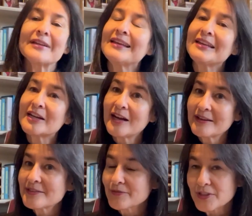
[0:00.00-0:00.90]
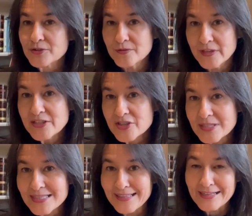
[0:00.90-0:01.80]
any kind of
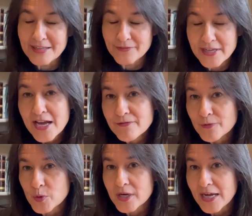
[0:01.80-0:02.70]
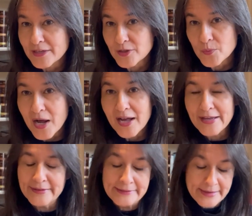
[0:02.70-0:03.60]
interventions like IVF or
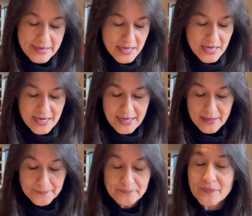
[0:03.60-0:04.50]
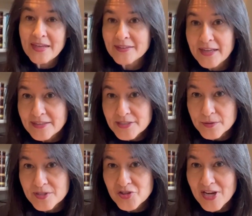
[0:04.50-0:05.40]
IUI? Um, and the answer
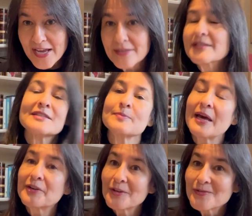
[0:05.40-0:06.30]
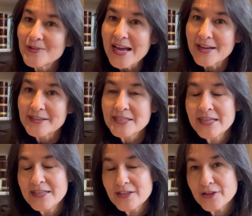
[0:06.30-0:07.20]
is yes. As a matter of fact,
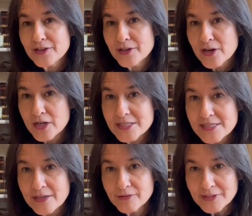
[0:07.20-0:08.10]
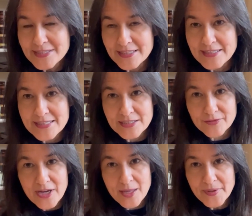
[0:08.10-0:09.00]
there are several studies that have
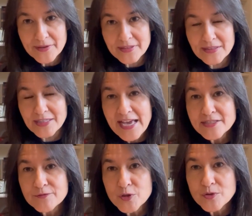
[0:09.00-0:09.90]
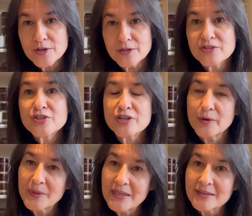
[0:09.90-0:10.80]
come out in the last few years
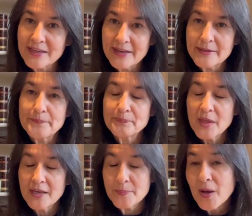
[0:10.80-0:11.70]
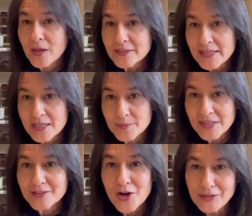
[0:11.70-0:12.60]
showing that a
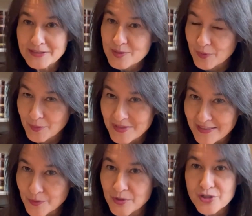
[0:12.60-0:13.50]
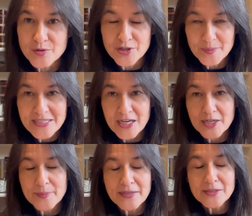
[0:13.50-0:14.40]
polyamine called spermidine, which you hear me talk
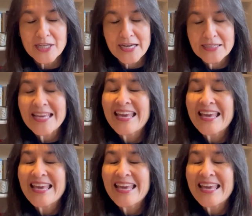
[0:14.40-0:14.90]
about a lot,